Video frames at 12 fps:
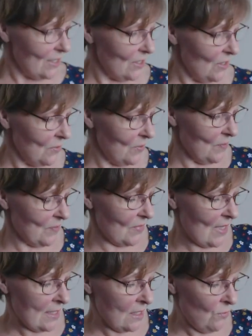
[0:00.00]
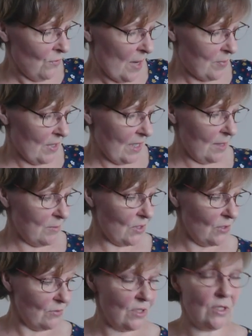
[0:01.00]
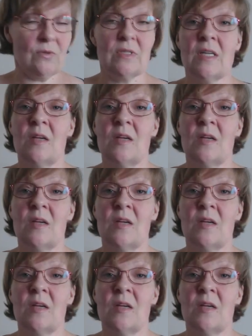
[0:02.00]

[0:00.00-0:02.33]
So that's the fabric I'm going to use,